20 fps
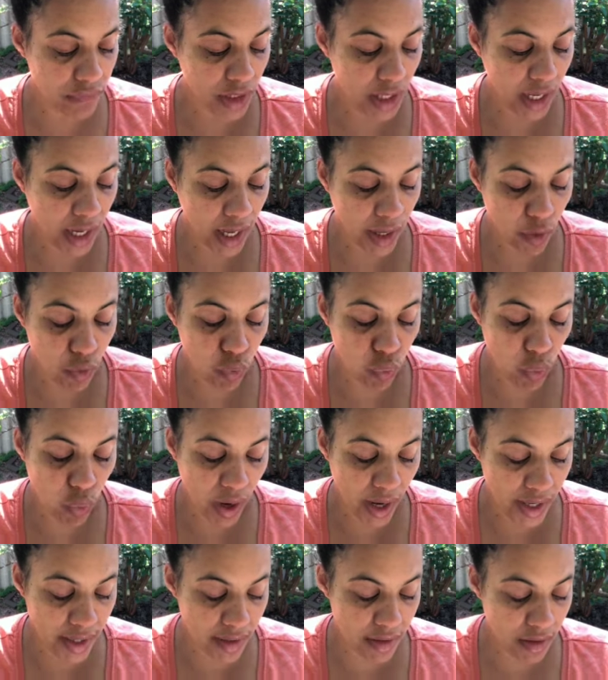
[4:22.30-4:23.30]
like
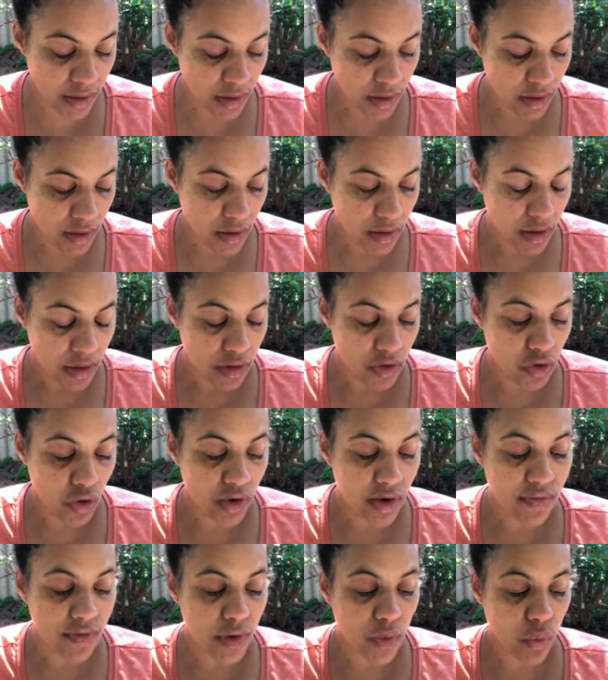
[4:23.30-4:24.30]
one not
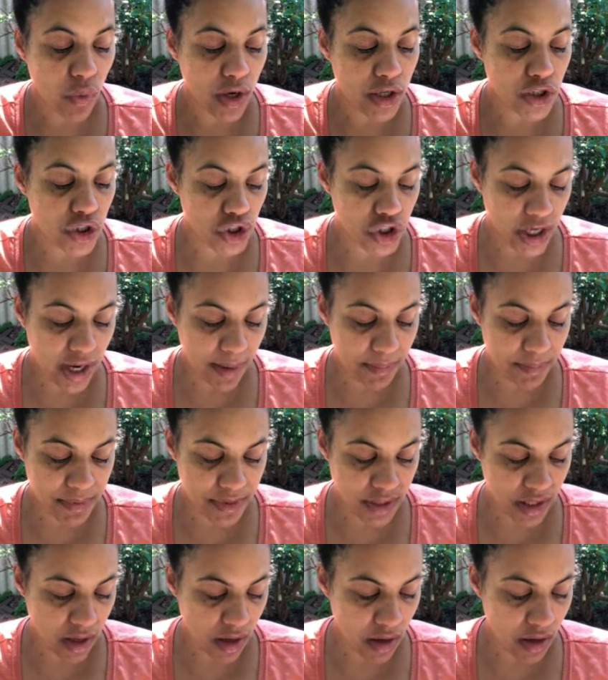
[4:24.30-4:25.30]
even one
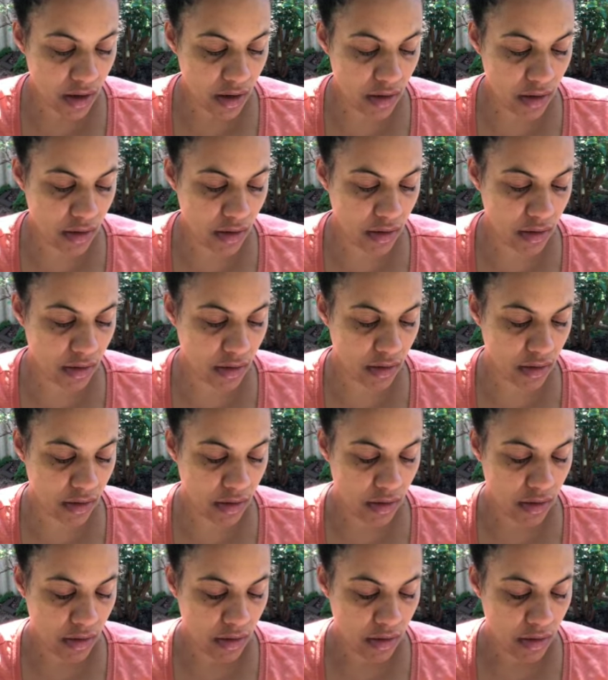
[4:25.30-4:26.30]
chapter
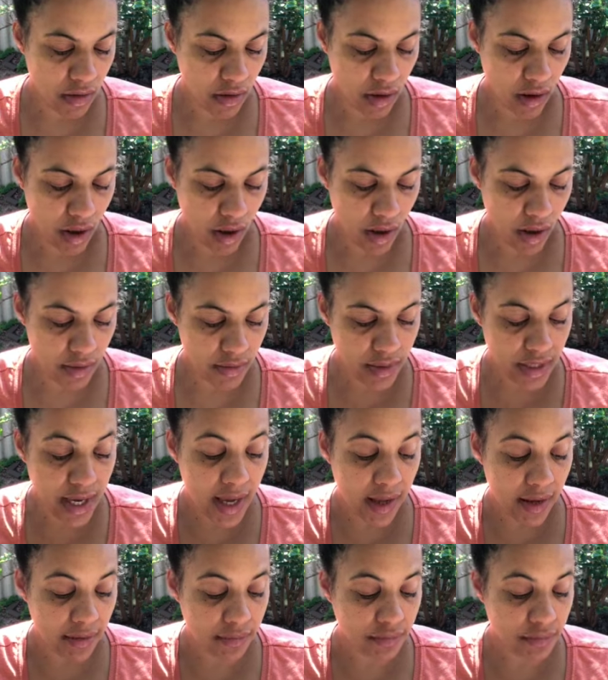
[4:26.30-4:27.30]
uh, yeah
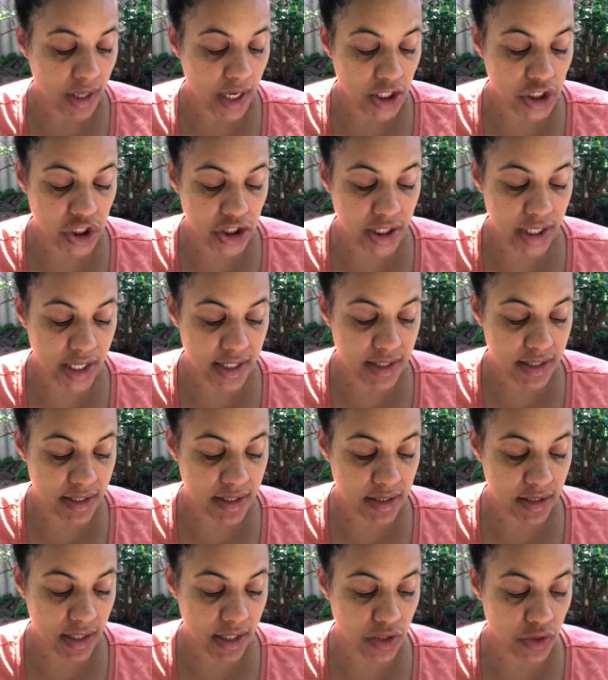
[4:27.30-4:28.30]
actually yes
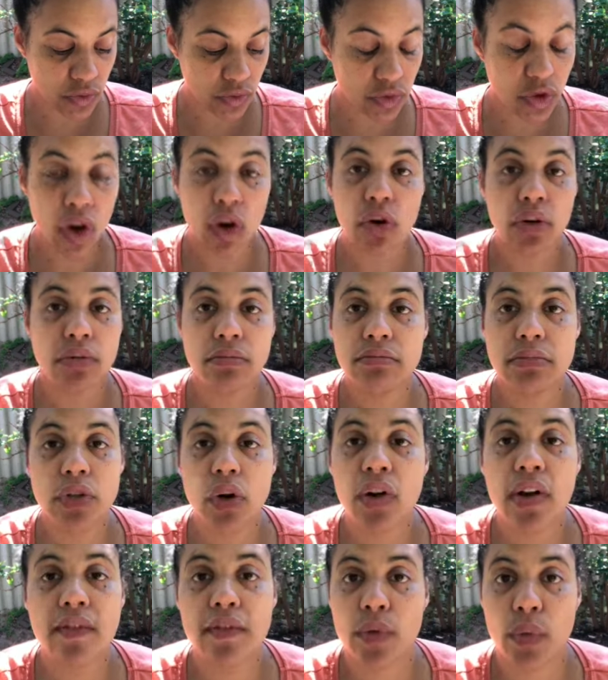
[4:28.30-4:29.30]
that's no
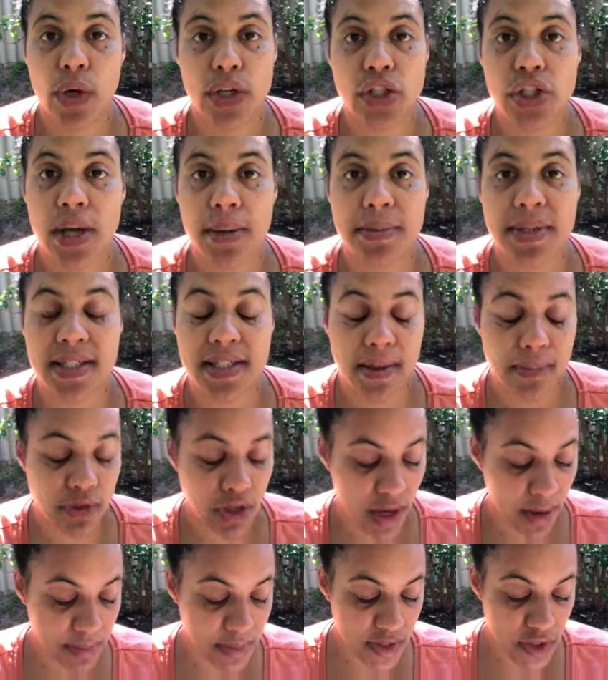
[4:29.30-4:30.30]
not even one chapter
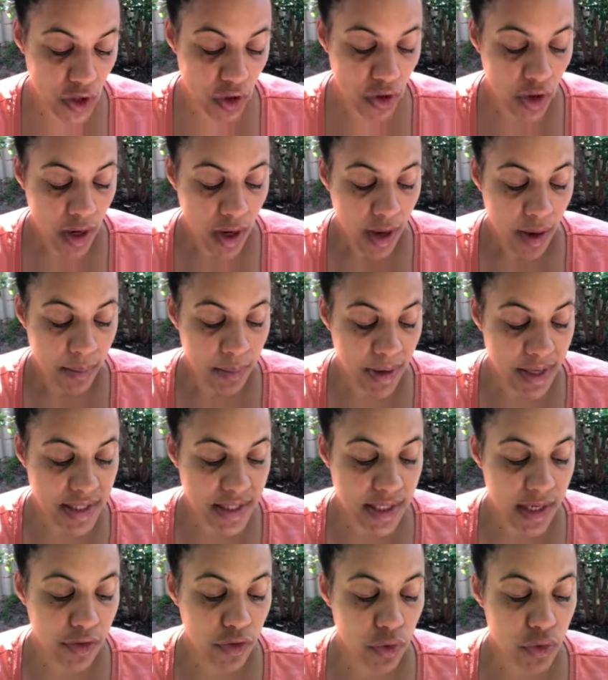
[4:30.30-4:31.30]
sometimes so
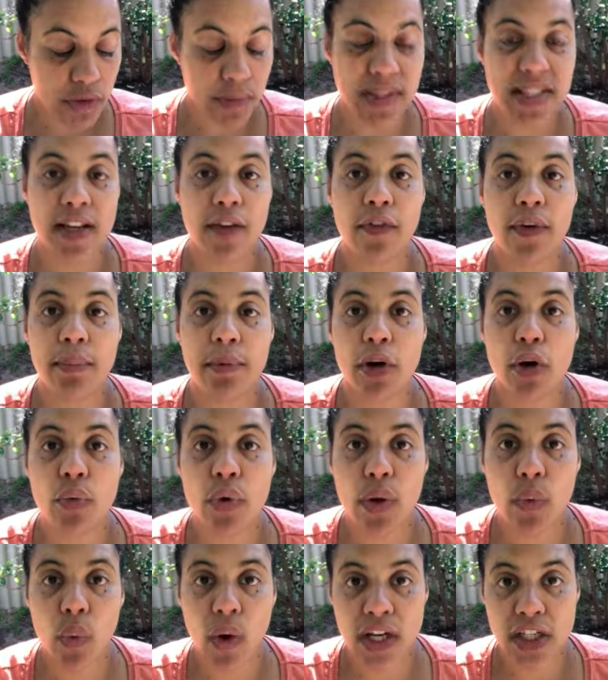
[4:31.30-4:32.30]
basically i thought to myself i'm going to
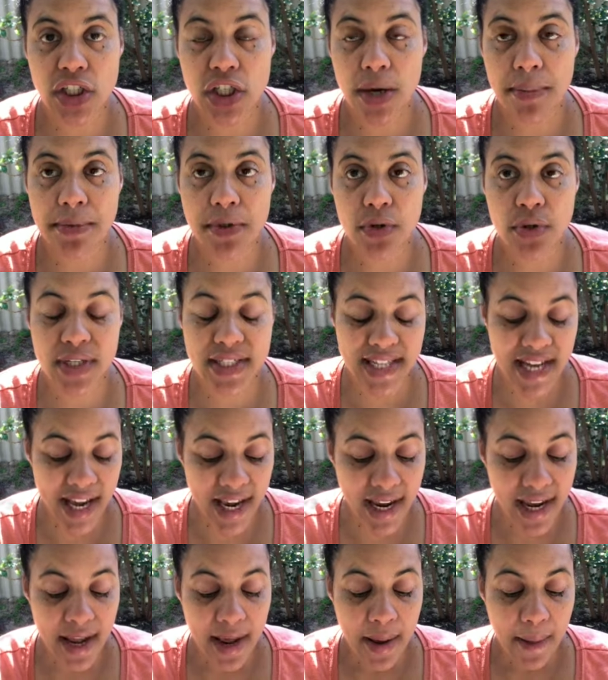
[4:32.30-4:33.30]
read one chapter a day
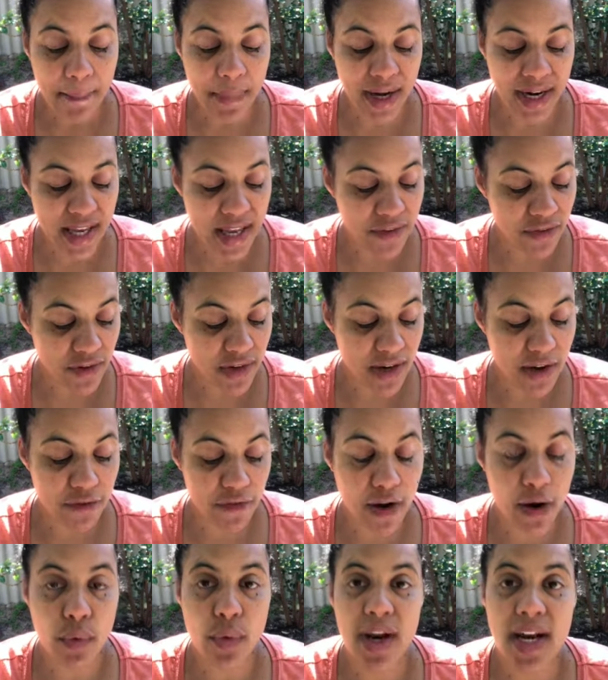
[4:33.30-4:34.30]
but even if
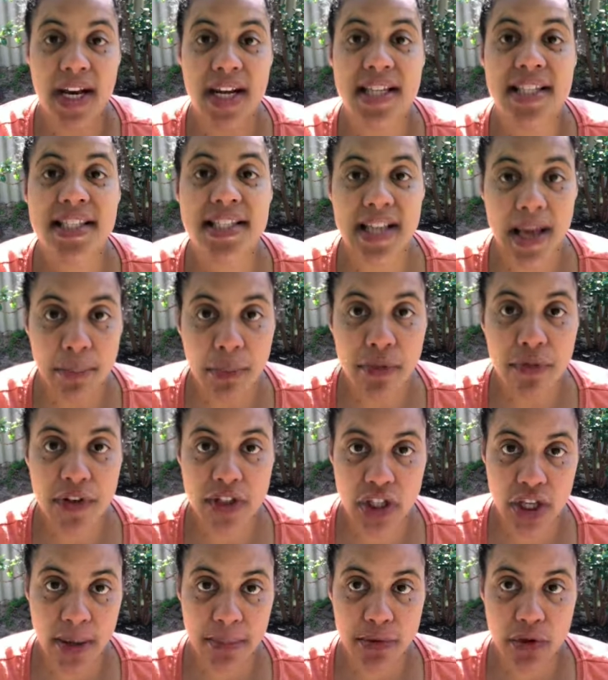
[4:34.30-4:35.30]
i read some of a
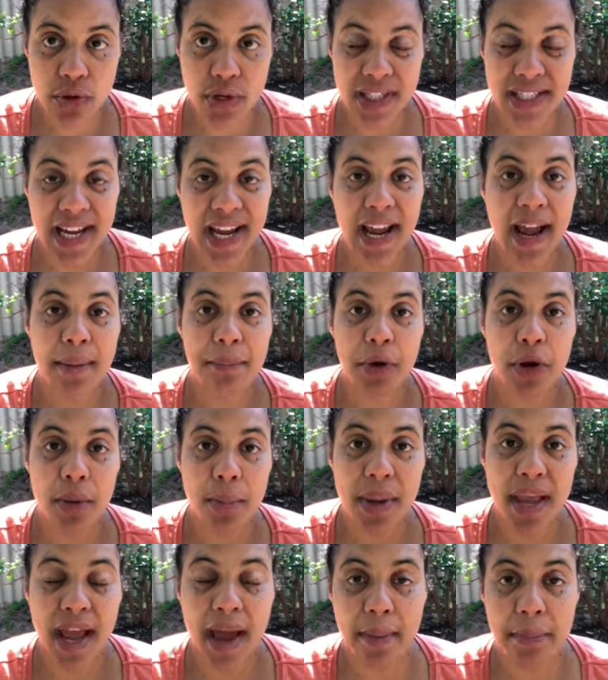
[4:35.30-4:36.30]
chapter a day i'm going to
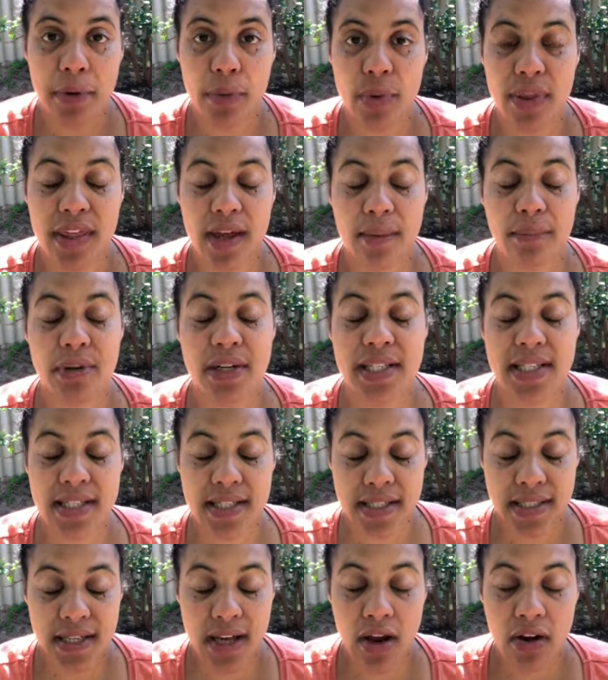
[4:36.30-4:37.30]
be happy with that i'm going to
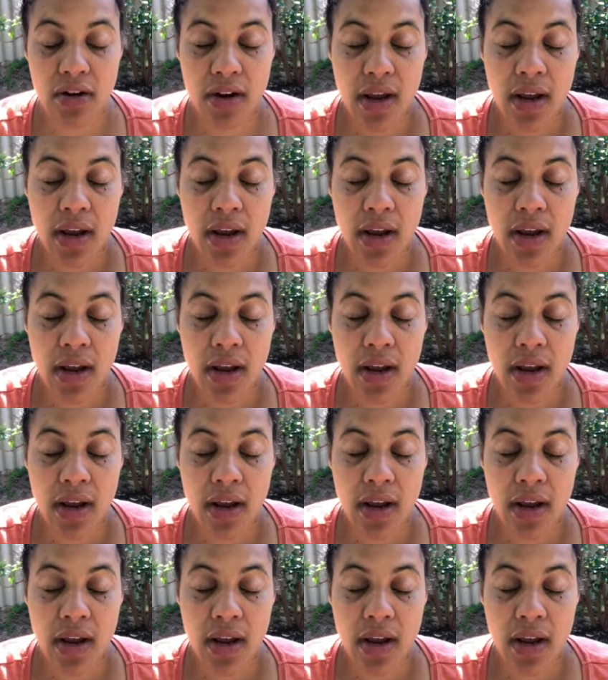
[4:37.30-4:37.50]
sit down